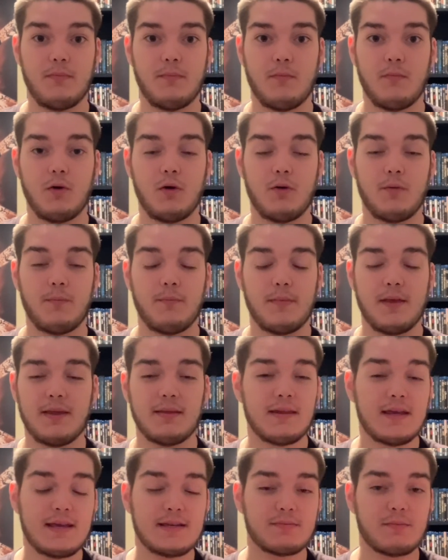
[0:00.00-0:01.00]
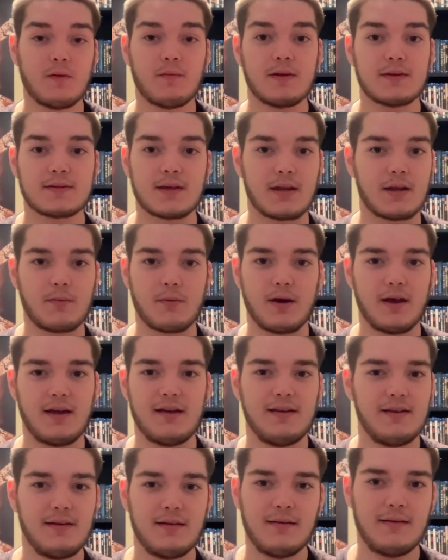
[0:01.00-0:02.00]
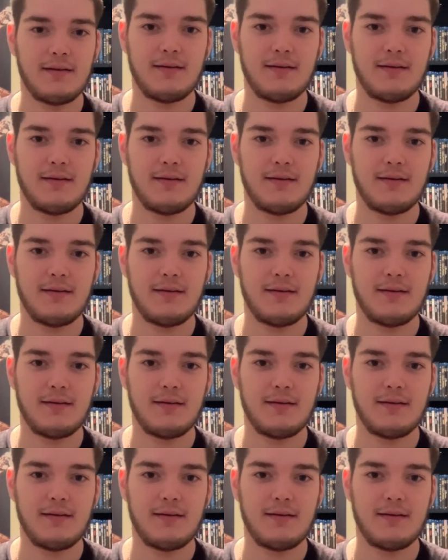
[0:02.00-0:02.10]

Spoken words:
Well, in these movies, anyway.